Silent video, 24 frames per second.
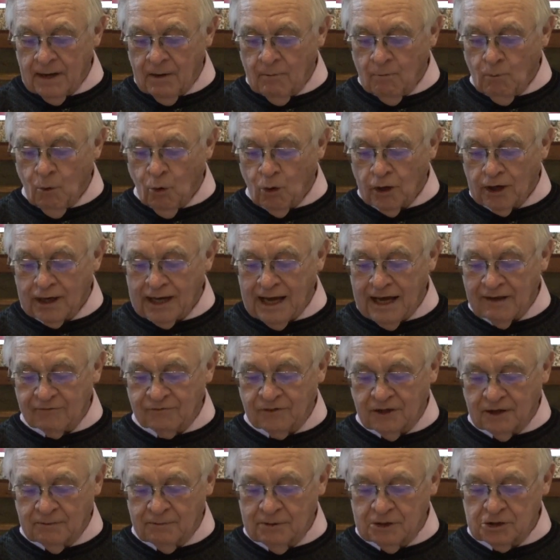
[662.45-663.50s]
more
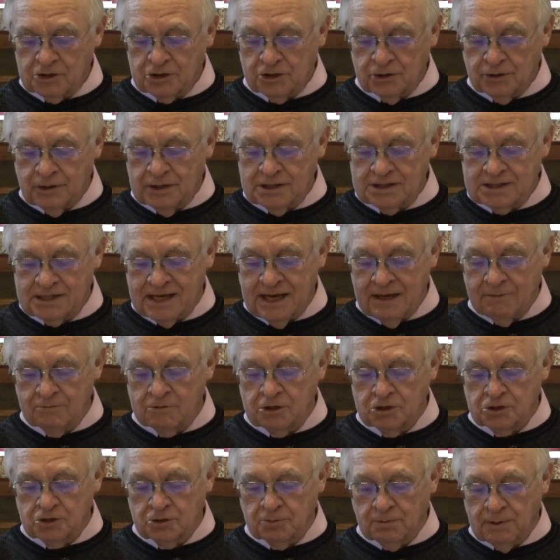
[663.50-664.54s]
Catholic missionaries came
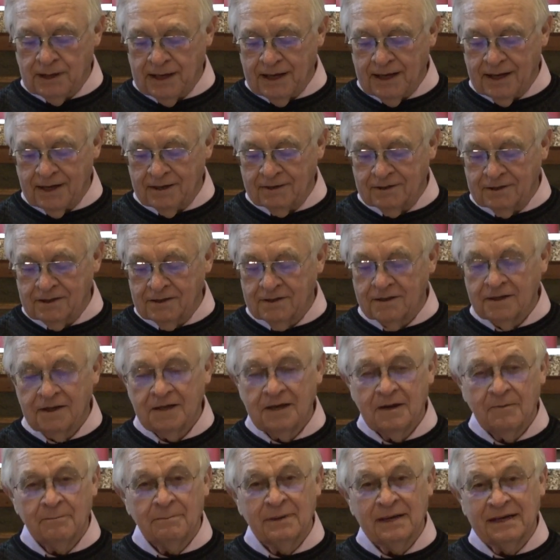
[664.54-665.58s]
to Japan
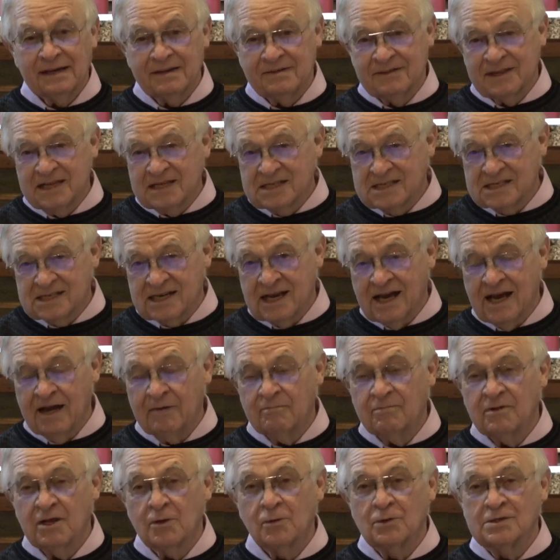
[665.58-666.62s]
but at this
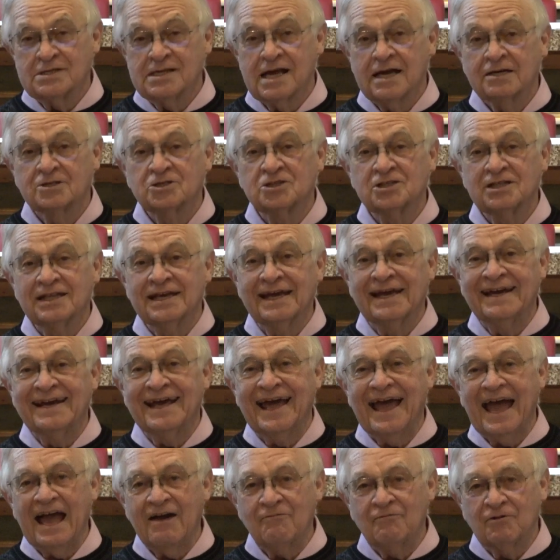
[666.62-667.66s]
time, there was actually an
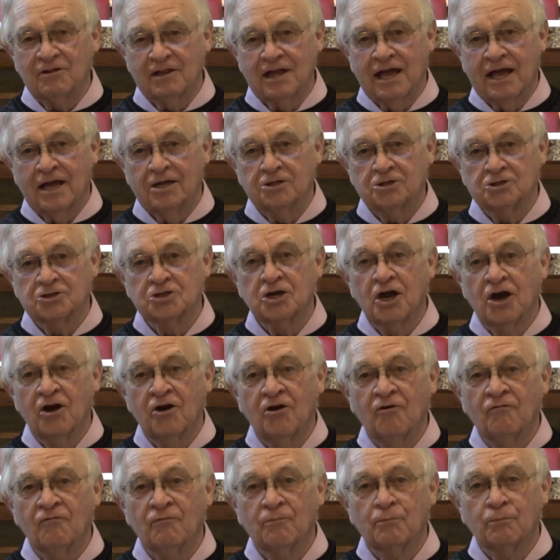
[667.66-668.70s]
avalanche
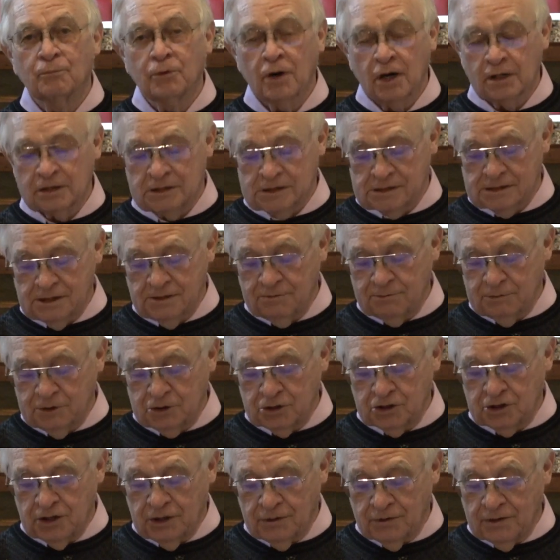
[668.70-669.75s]
of Protestant
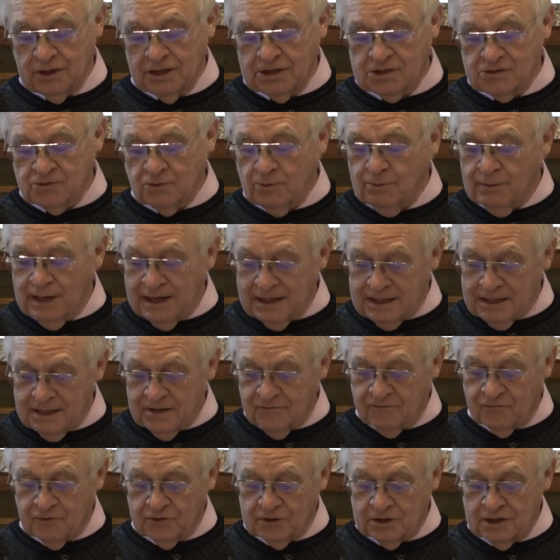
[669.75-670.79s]
missionaries from many
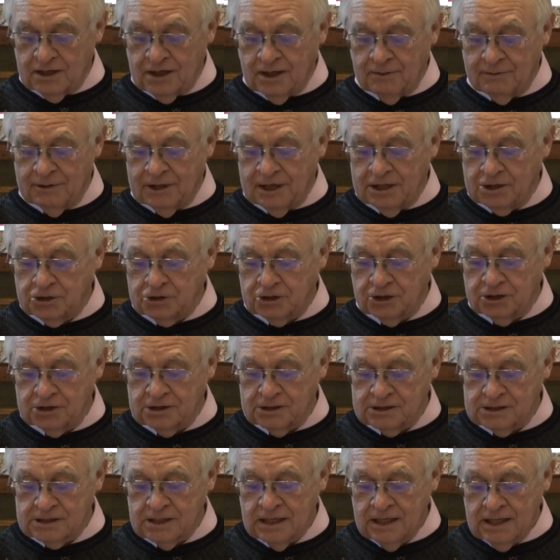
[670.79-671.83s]
different
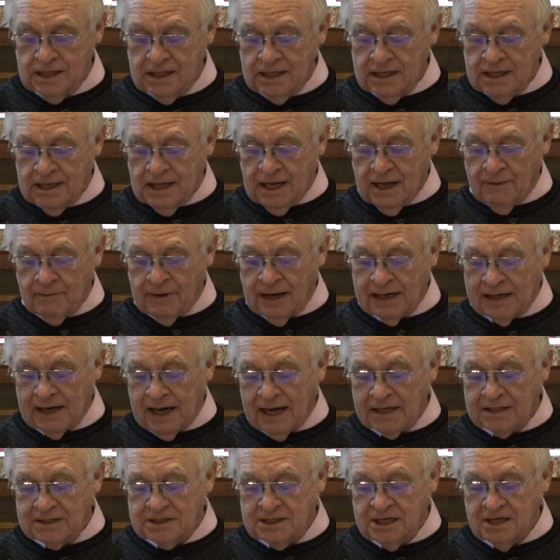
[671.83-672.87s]
denominations. And by
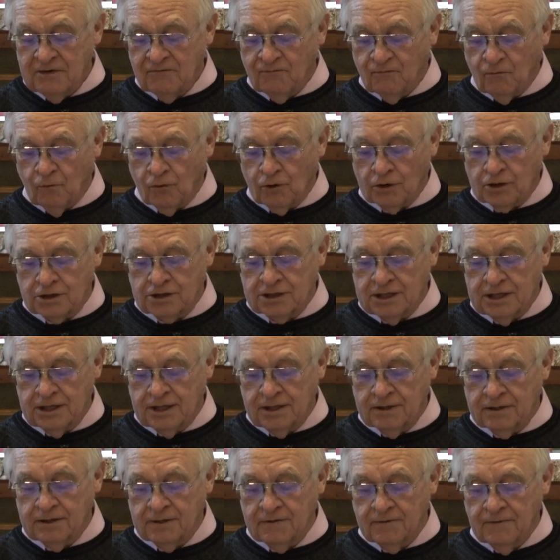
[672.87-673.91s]

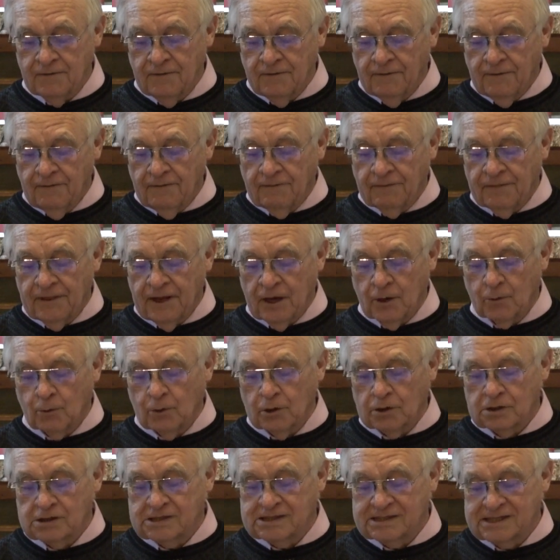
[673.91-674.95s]
1914, there
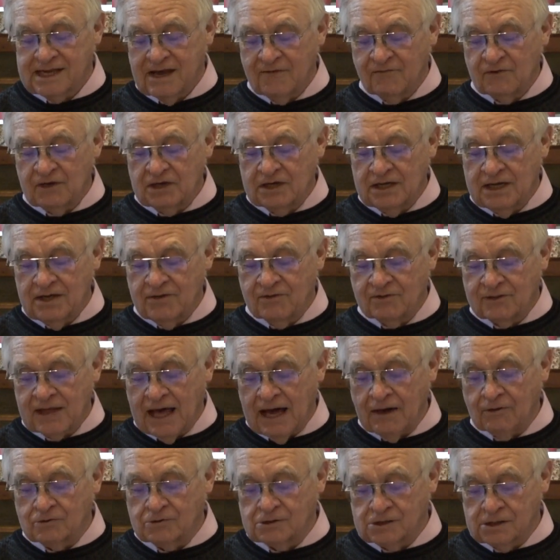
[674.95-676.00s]
were
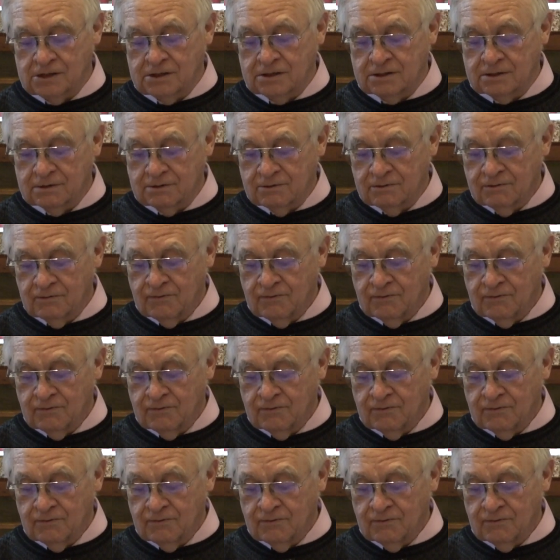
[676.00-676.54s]
70,000